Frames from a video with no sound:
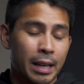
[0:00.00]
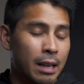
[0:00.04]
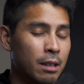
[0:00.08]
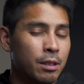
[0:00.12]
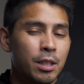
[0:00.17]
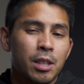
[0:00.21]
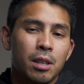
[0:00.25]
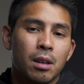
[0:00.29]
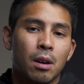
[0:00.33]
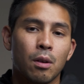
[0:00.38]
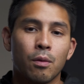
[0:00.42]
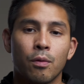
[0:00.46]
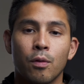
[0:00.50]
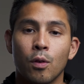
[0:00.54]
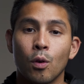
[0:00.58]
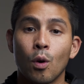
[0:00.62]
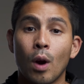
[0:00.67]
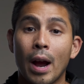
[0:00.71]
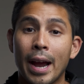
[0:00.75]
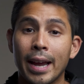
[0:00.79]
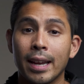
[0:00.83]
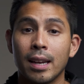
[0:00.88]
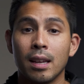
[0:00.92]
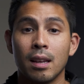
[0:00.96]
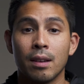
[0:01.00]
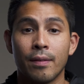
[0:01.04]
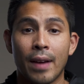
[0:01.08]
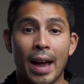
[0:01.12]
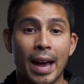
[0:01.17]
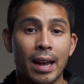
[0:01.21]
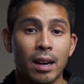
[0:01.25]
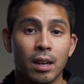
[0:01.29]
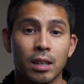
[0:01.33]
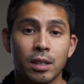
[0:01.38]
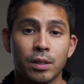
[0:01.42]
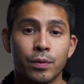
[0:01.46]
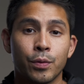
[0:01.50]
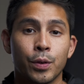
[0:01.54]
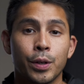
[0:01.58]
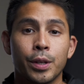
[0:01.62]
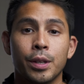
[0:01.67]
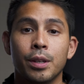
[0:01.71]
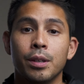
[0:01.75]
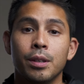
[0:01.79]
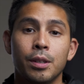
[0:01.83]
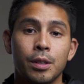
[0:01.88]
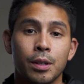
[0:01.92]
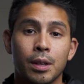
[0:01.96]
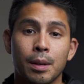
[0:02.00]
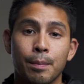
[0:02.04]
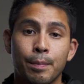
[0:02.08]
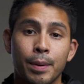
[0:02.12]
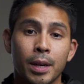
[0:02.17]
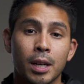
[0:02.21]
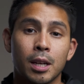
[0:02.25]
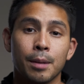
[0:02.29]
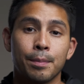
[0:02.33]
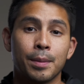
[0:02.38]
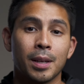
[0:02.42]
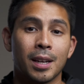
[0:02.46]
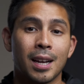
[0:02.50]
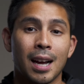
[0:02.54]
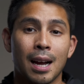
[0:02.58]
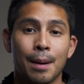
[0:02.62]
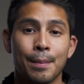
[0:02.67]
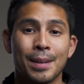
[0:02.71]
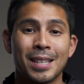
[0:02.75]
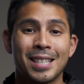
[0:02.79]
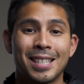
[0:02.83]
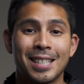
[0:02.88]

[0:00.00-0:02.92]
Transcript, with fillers: out, you know, a variety of add-ons for you. You can pick up the Comet